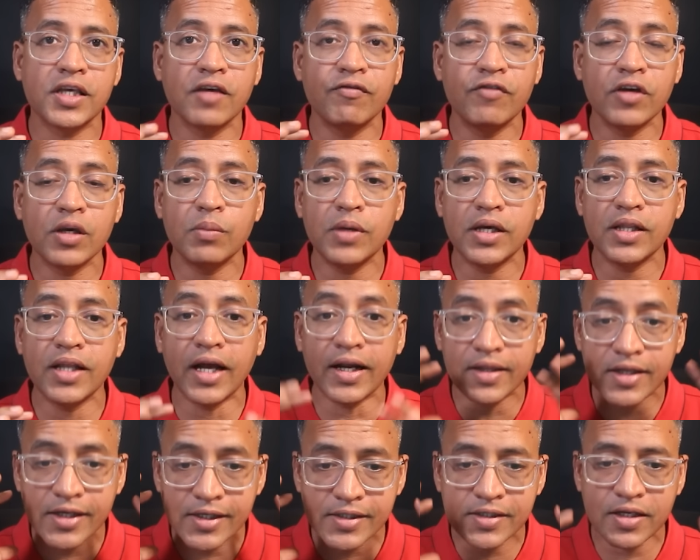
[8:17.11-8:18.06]
giving me
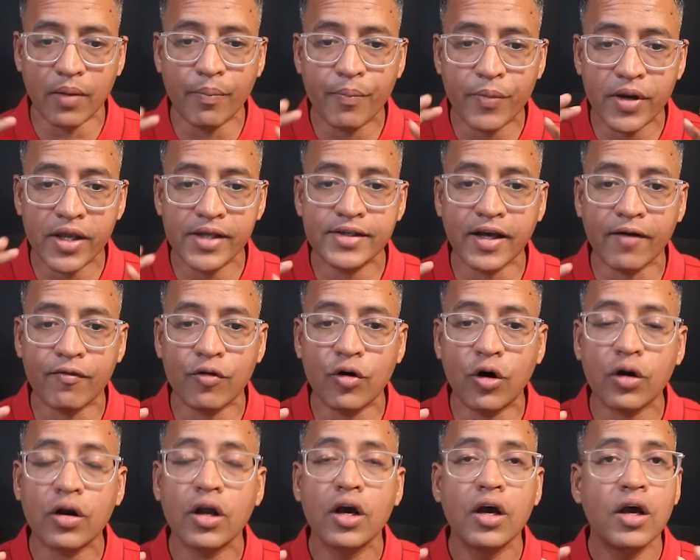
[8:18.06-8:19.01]
that these companies have
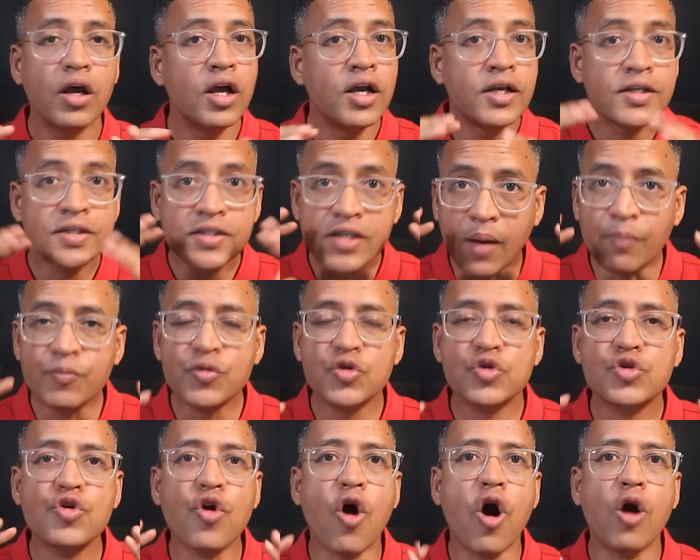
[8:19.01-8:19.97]
got some
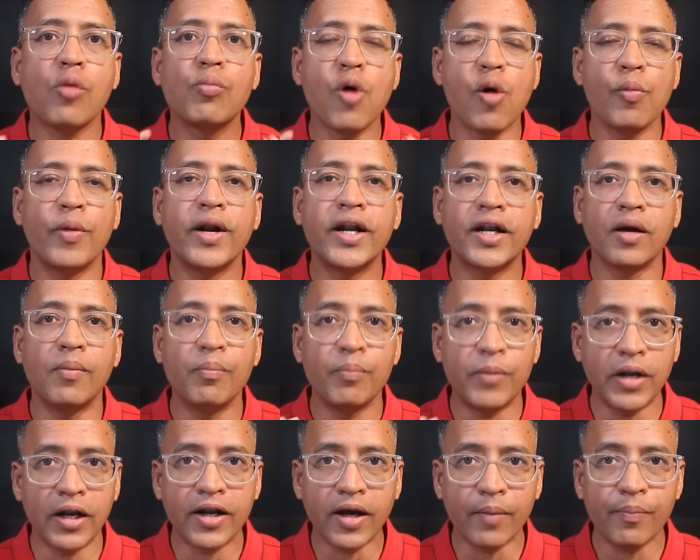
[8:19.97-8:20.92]
strong momentum
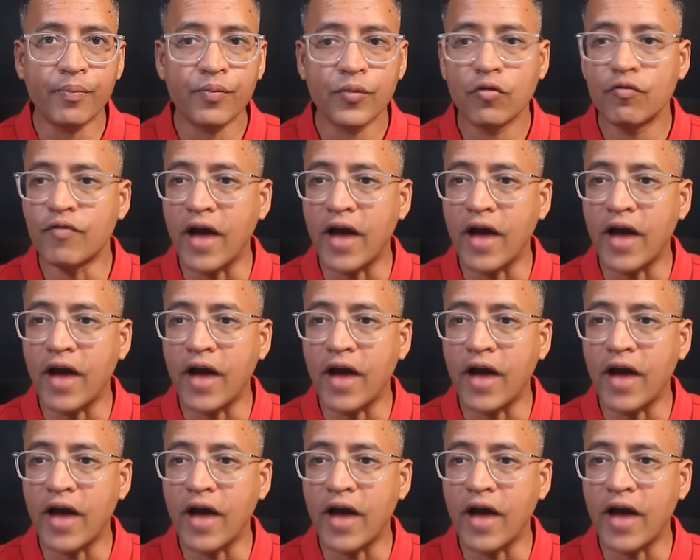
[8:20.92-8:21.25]
build up.